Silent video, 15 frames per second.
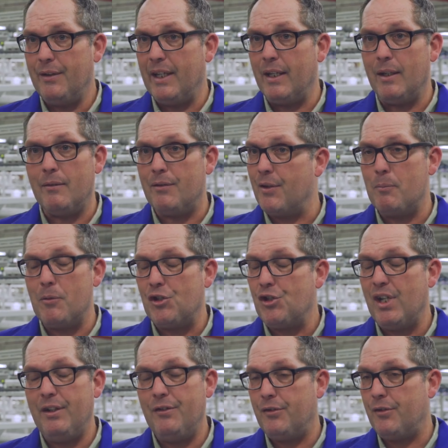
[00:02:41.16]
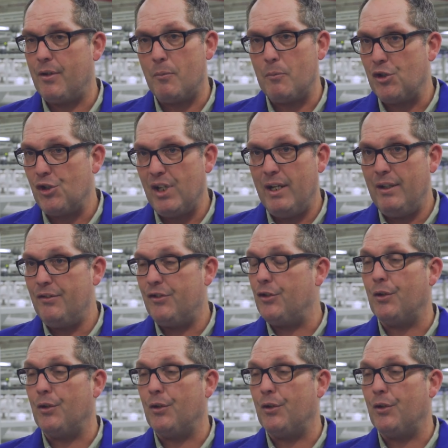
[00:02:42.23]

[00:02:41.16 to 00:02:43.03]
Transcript: The, the machines are the machines.